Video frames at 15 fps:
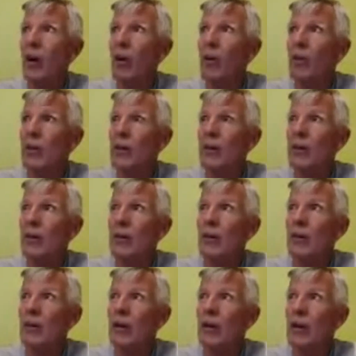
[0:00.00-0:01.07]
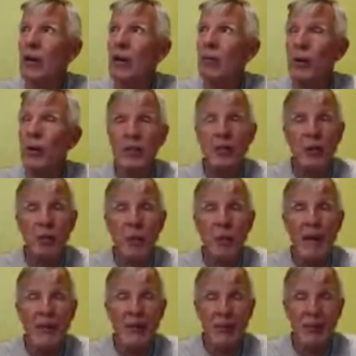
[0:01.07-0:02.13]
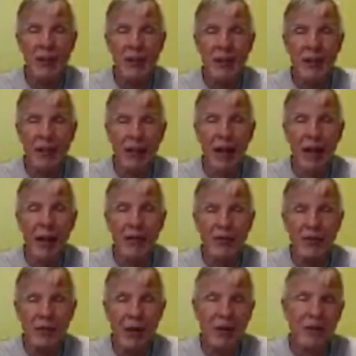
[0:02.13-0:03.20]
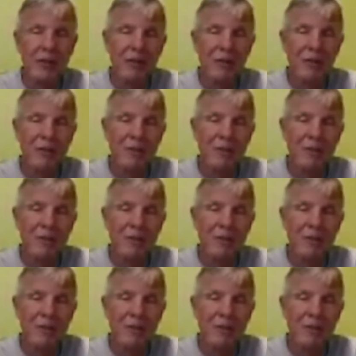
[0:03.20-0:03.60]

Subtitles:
so when did your babysitting life start?